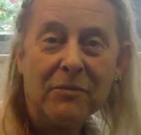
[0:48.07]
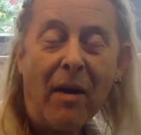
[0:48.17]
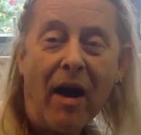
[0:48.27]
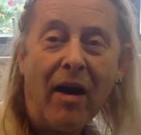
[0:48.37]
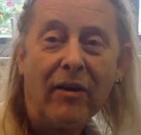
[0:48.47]

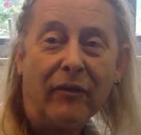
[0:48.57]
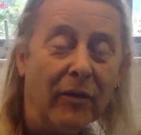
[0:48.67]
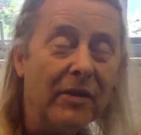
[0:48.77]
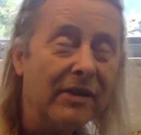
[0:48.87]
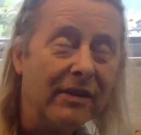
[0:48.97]
name's
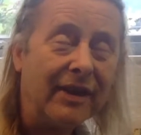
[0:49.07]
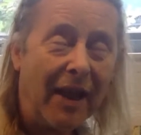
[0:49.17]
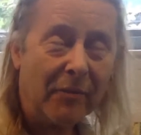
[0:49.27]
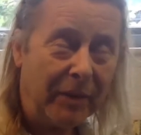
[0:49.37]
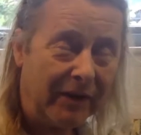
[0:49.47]
Mark from the
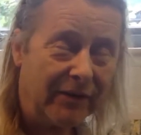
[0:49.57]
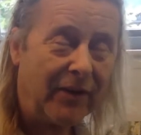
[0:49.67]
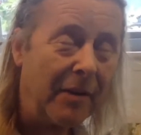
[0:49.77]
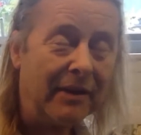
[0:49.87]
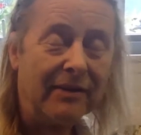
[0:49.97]
Discount
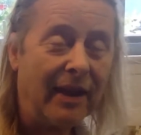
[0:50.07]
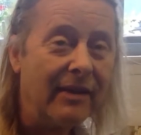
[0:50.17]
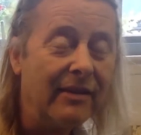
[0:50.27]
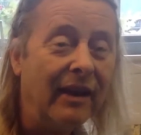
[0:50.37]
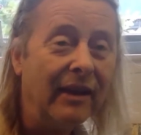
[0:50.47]
Picture Framing
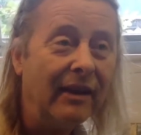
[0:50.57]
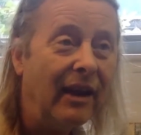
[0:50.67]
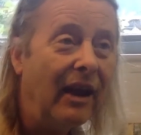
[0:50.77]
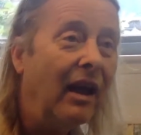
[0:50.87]
Centre.